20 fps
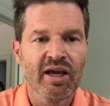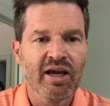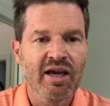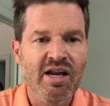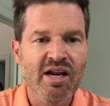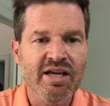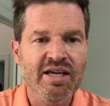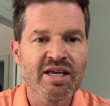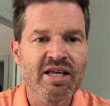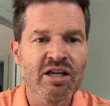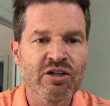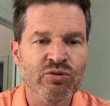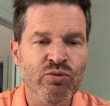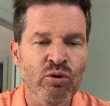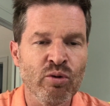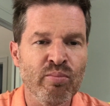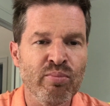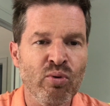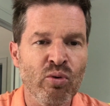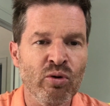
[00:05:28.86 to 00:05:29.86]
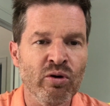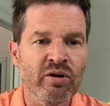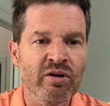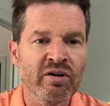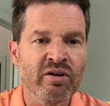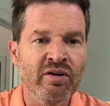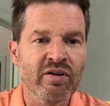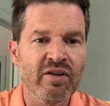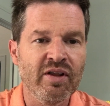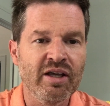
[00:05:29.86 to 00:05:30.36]
And again, it's real
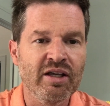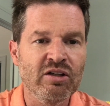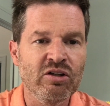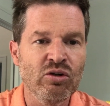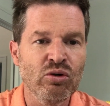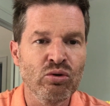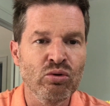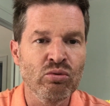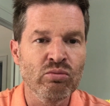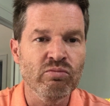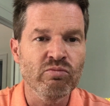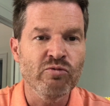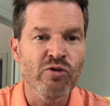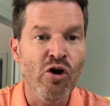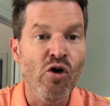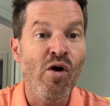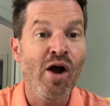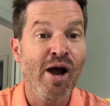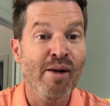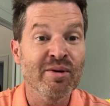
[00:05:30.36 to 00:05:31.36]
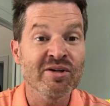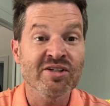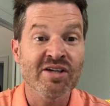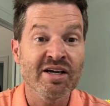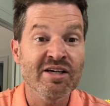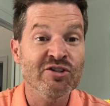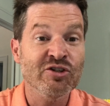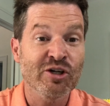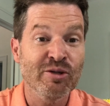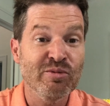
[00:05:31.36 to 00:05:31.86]
important that you know how much
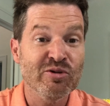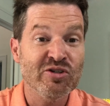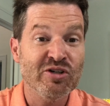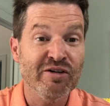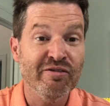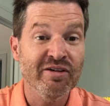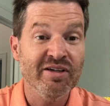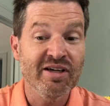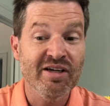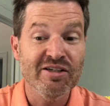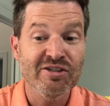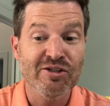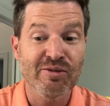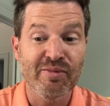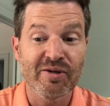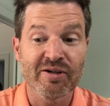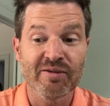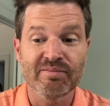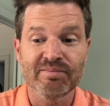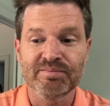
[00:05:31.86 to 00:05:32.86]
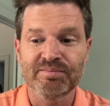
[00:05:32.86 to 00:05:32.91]
ice cream to serve a customer.